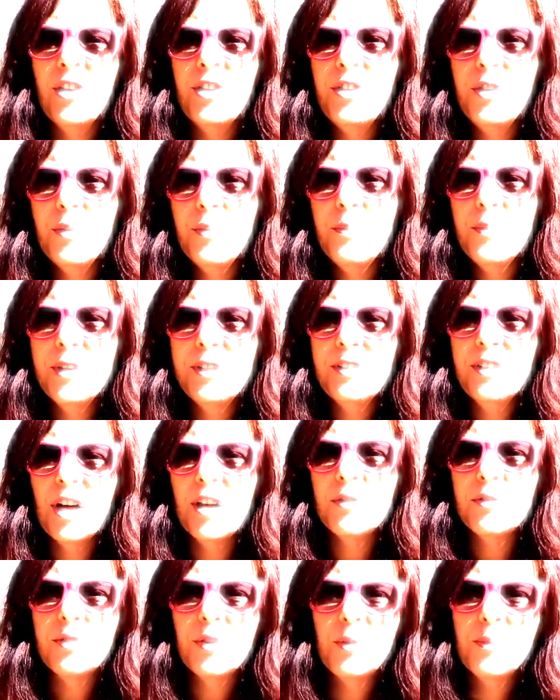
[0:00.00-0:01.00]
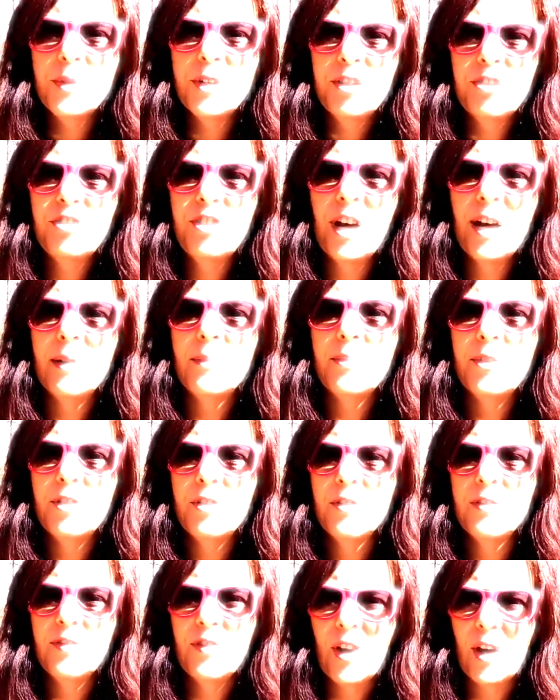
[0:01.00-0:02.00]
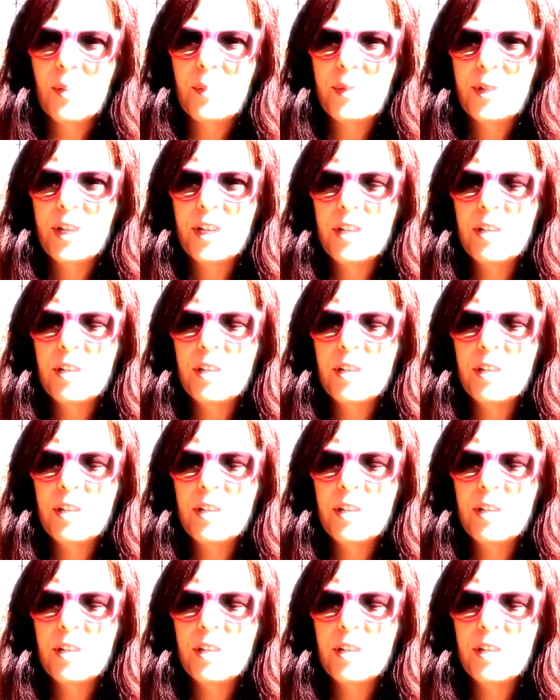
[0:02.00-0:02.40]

you miss out so much time with your family.